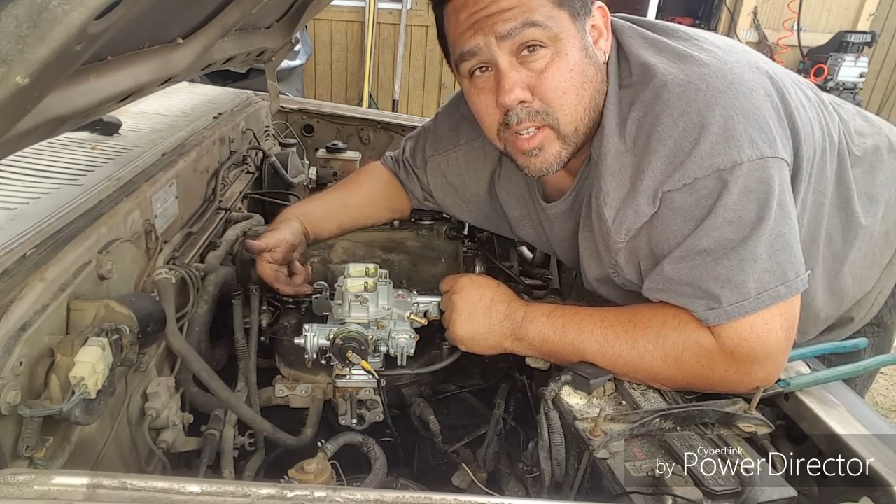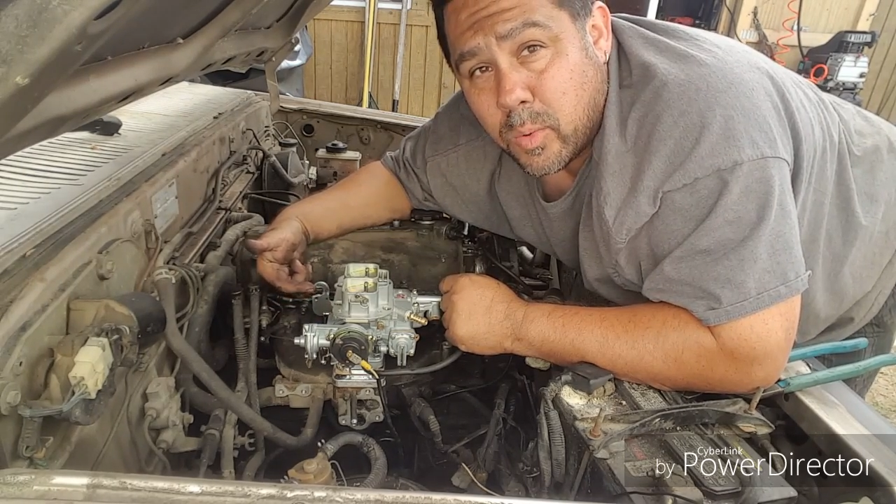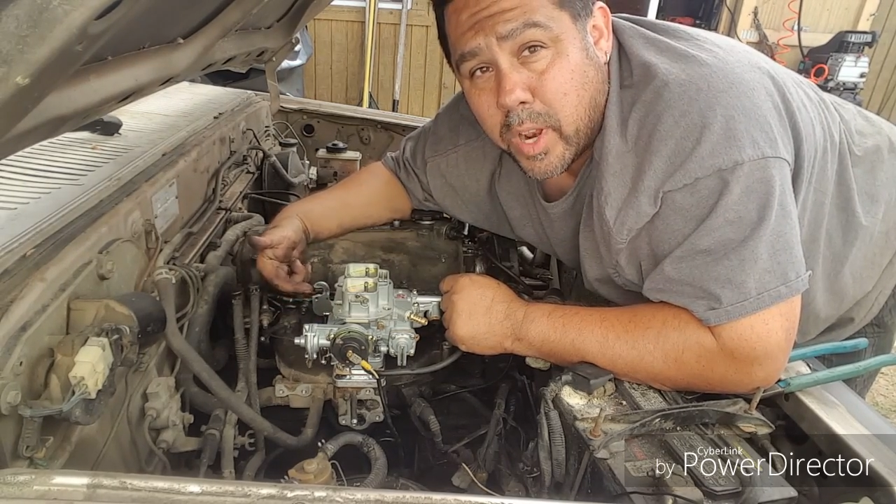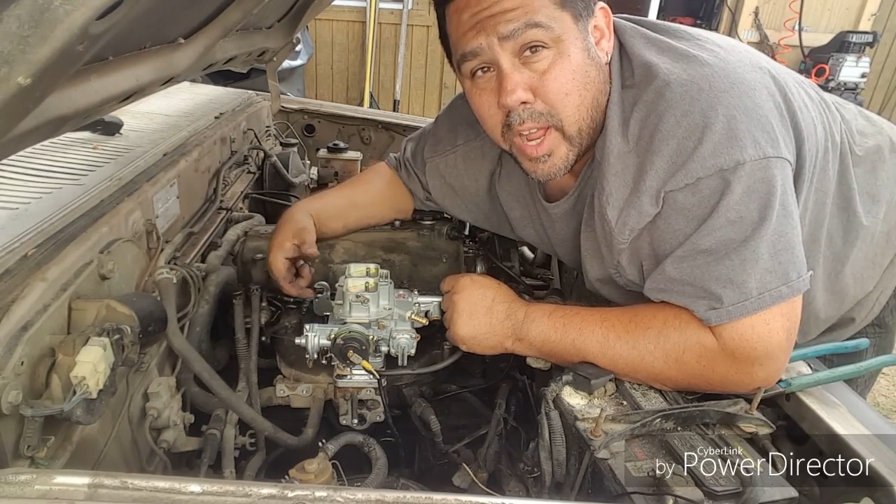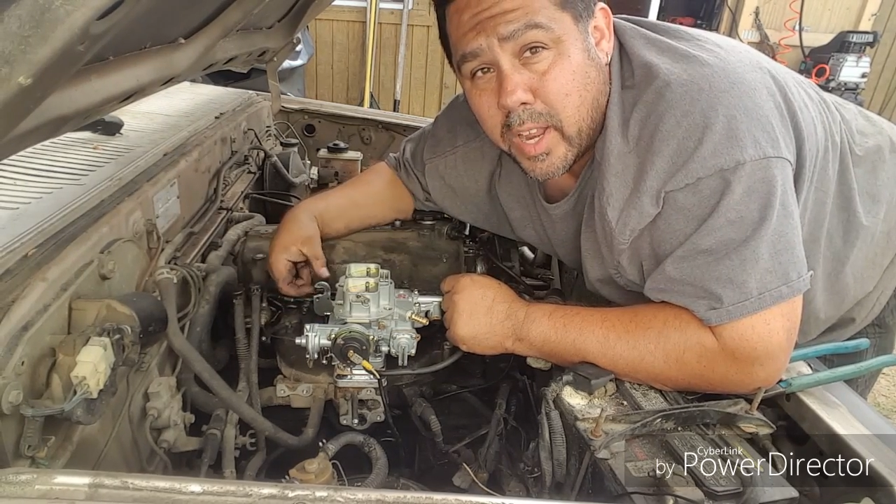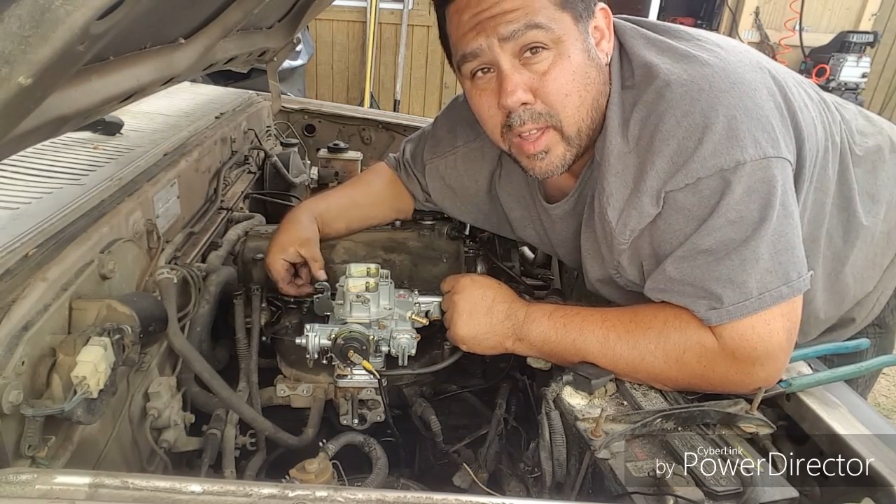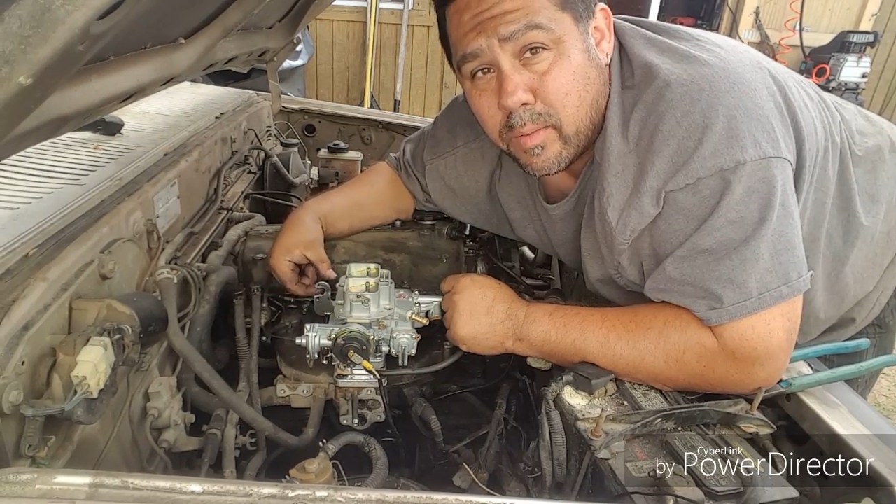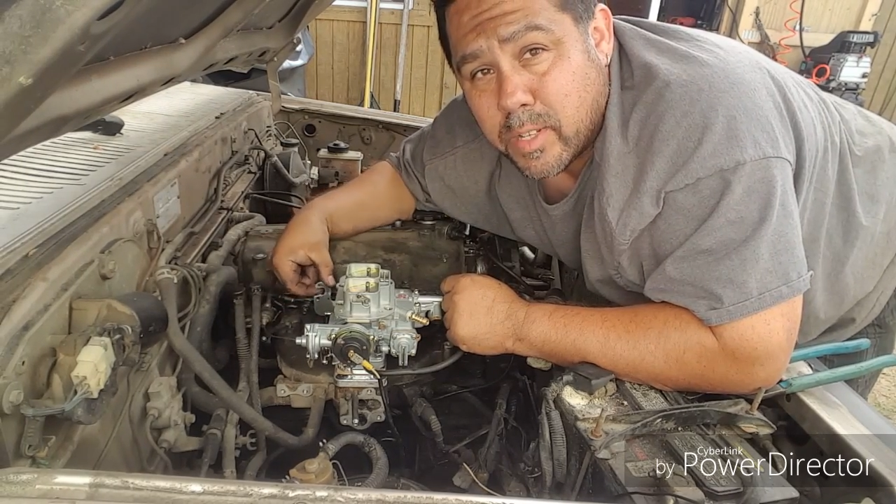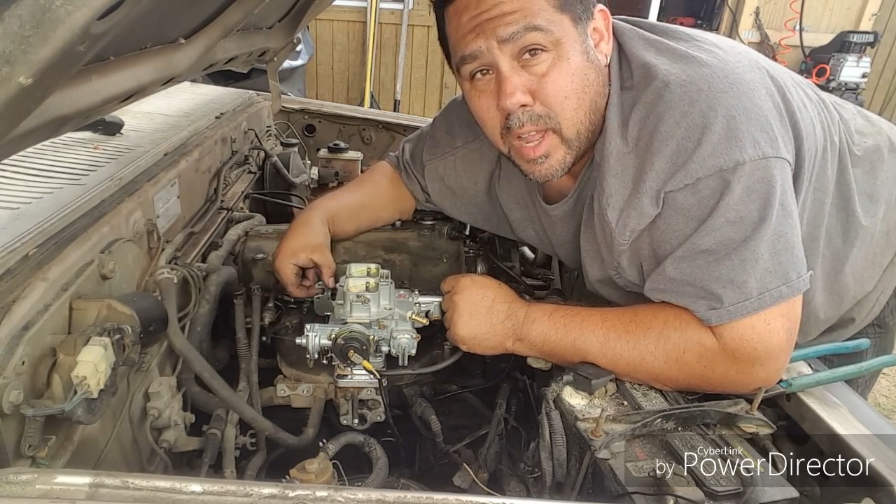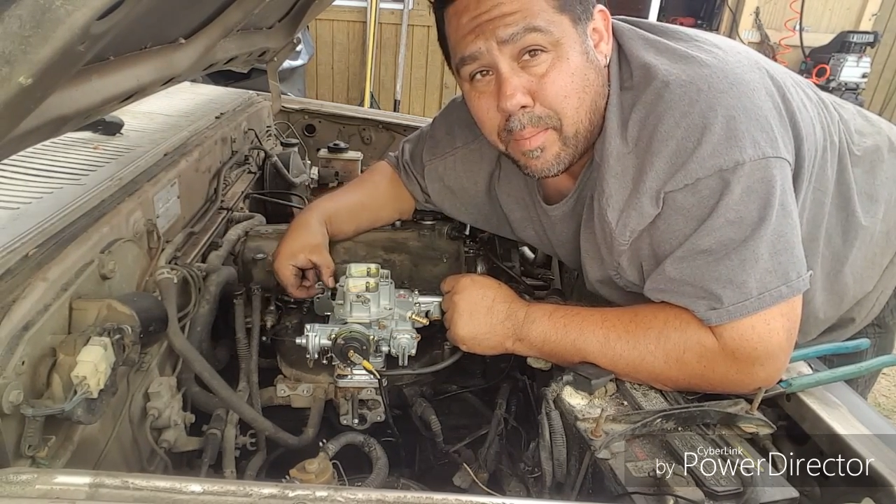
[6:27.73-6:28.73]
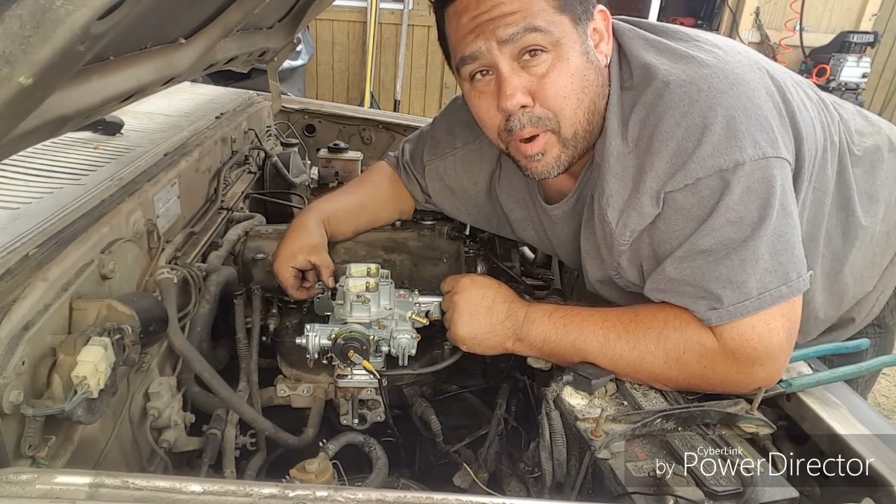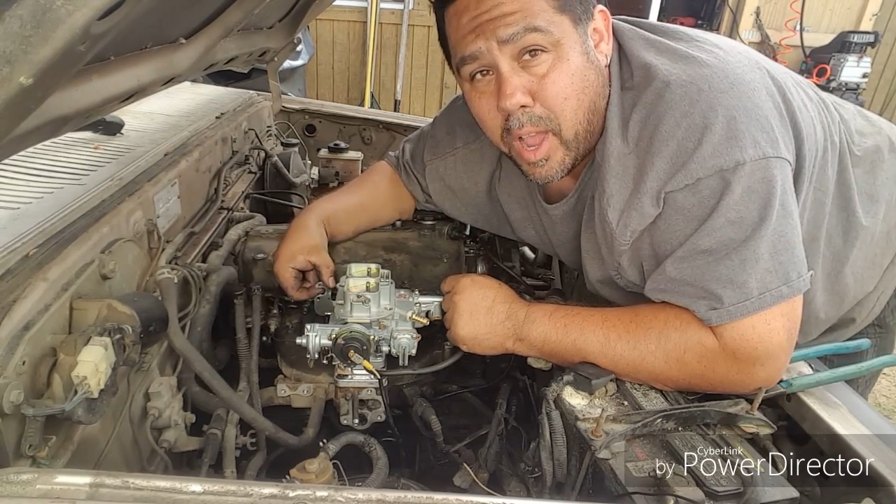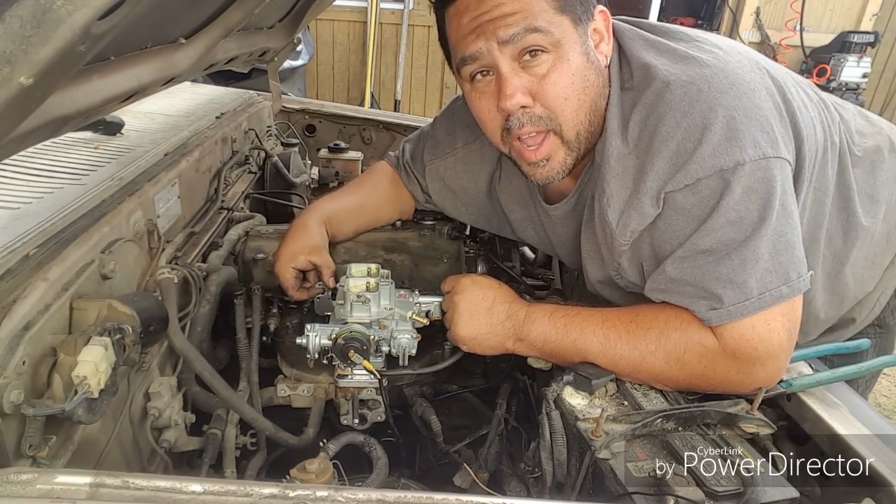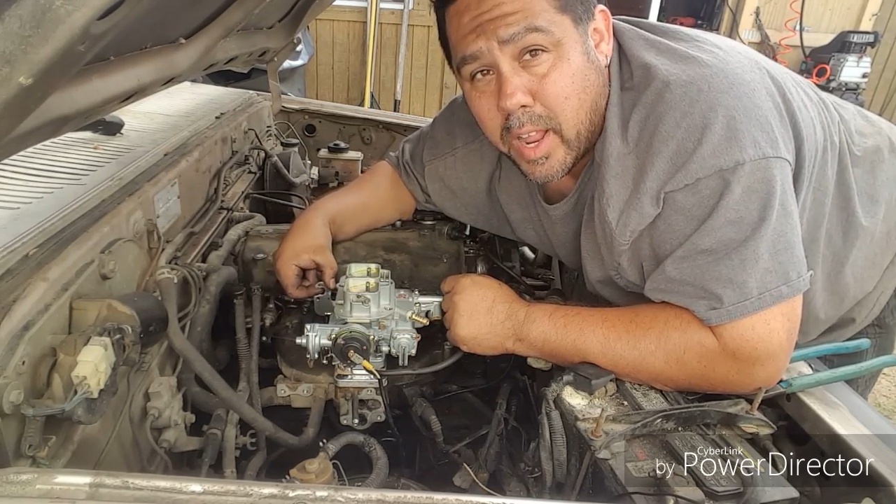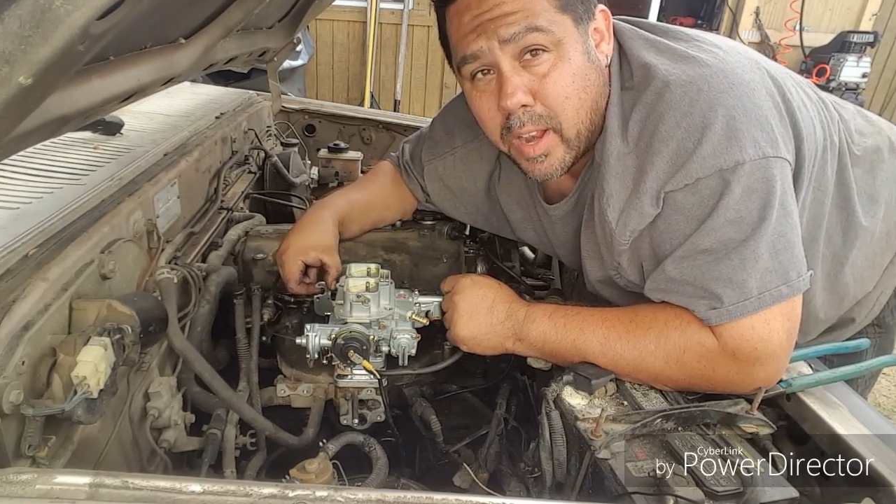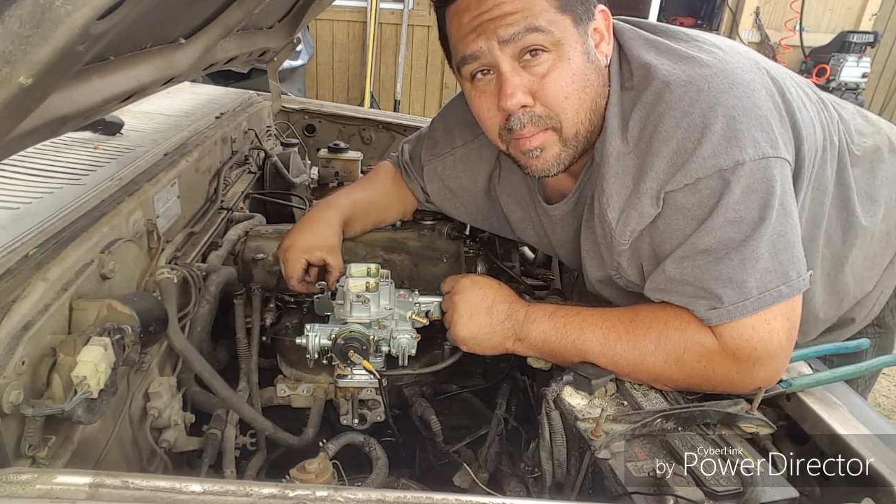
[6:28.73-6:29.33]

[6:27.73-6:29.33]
So what I did was I pried it